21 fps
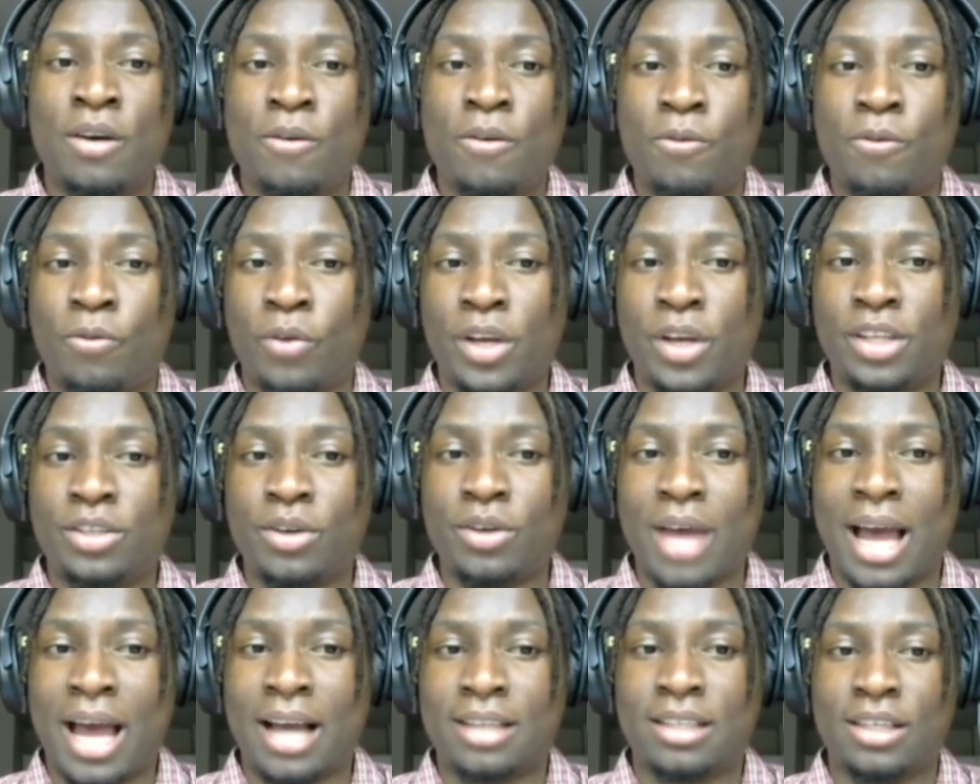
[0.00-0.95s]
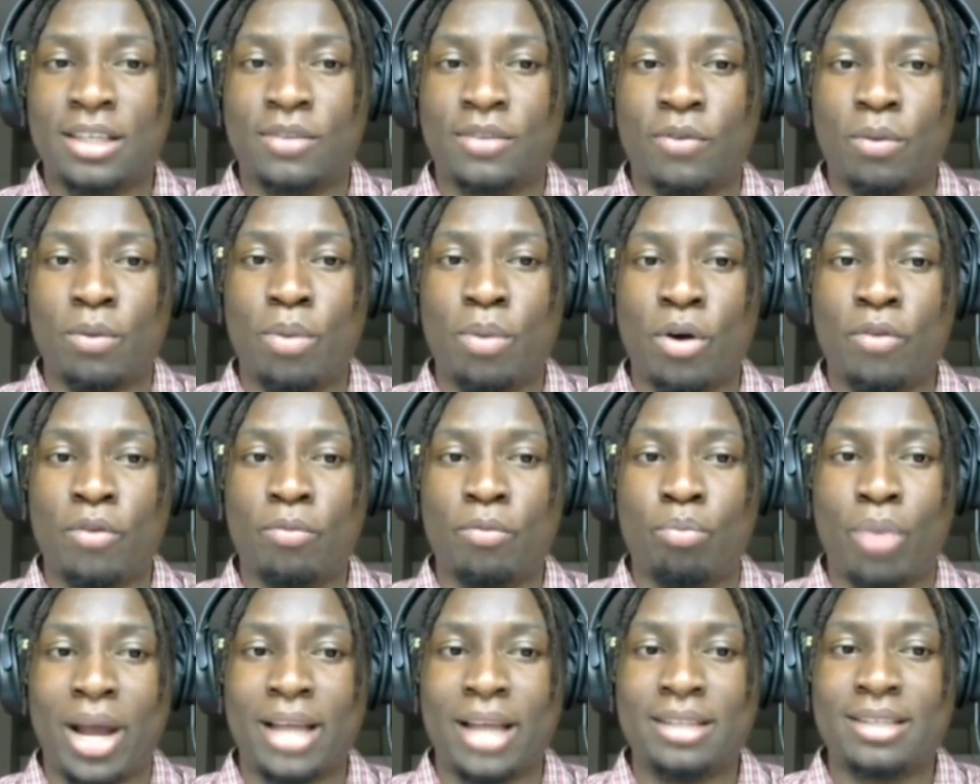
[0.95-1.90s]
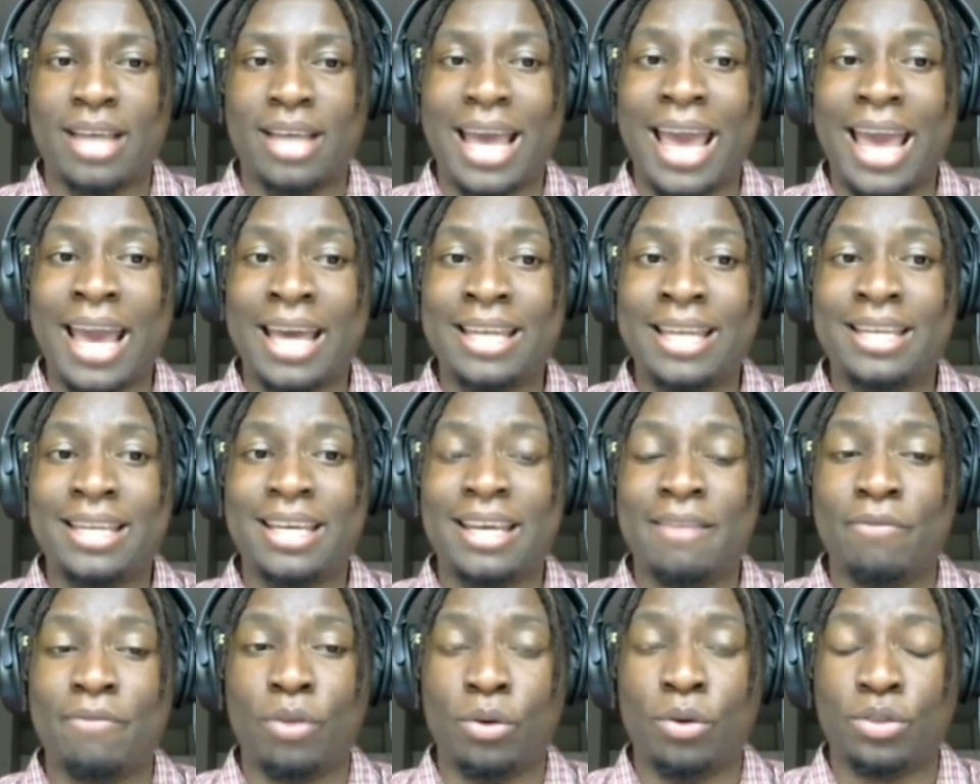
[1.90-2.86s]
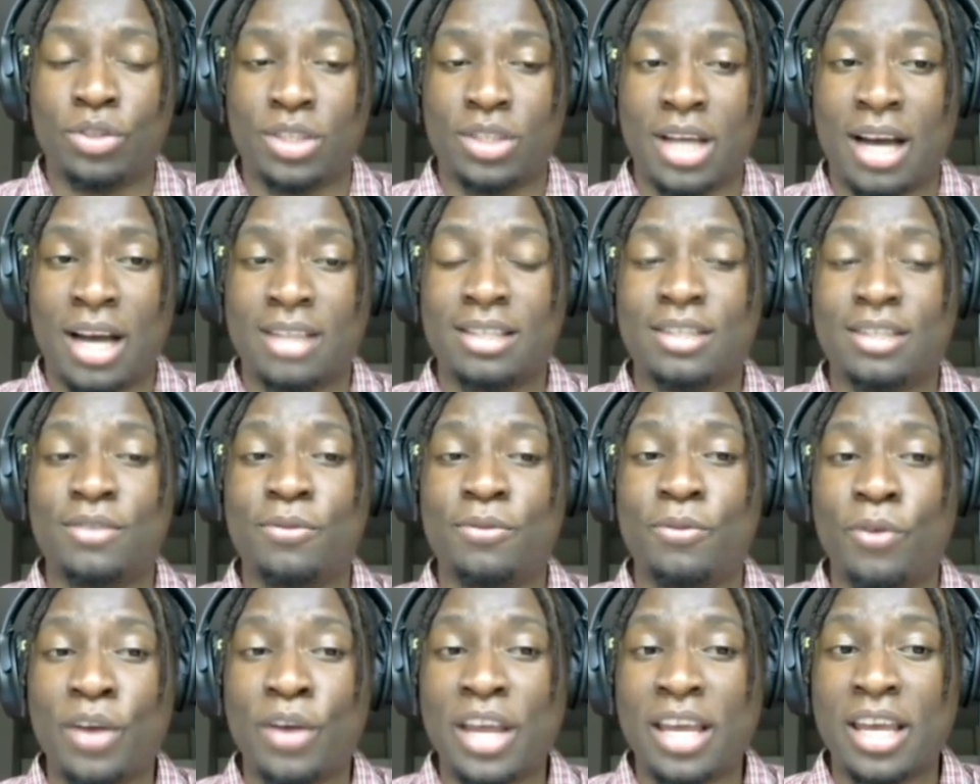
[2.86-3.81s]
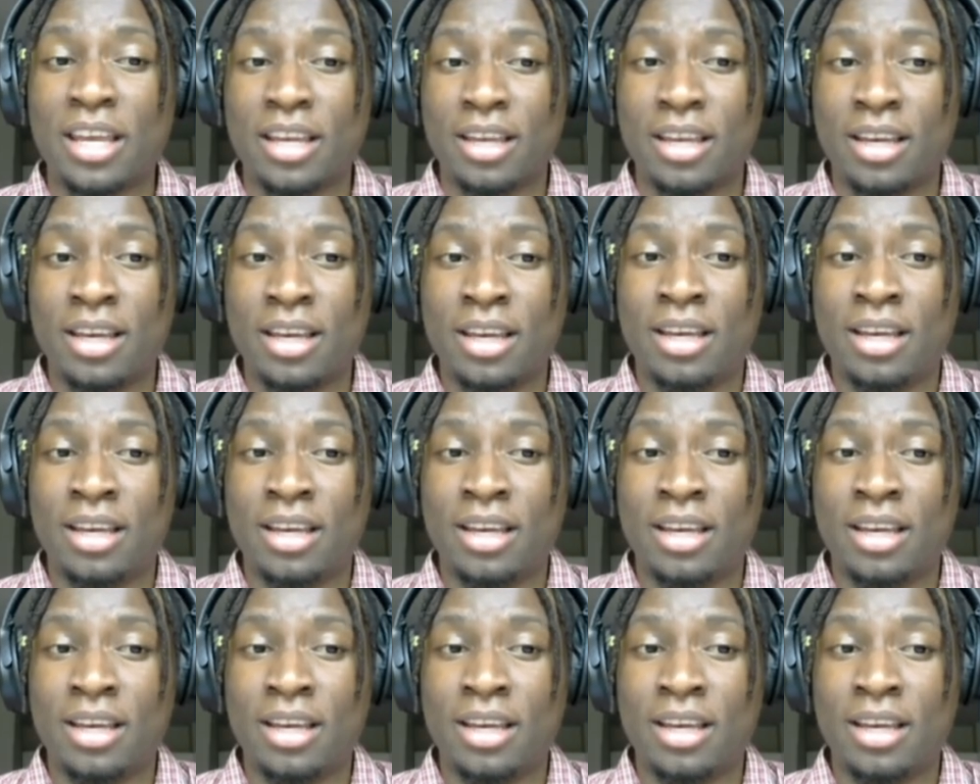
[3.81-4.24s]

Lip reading: Free to access for both brands and influencers, guys. It's free.